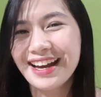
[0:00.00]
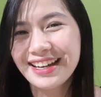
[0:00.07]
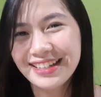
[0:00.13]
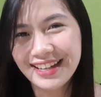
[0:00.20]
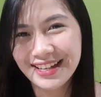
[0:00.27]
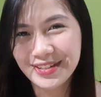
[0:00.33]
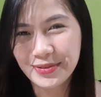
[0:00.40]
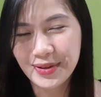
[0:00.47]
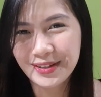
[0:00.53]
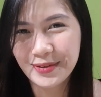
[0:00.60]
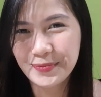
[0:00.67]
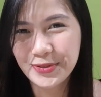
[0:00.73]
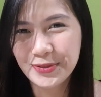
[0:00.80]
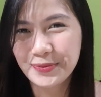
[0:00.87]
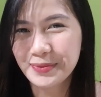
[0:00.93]
Hi guys, welcome
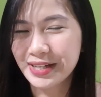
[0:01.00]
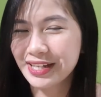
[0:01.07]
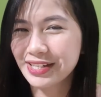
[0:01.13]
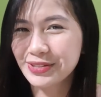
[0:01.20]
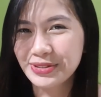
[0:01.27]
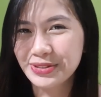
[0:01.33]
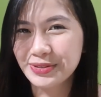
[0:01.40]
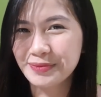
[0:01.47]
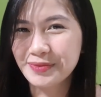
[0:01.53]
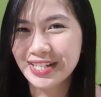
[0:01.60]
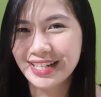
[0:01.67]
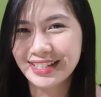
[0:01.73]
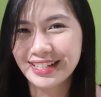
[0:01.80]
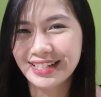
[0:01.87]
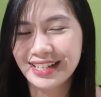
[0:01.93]
to my YouTube channel,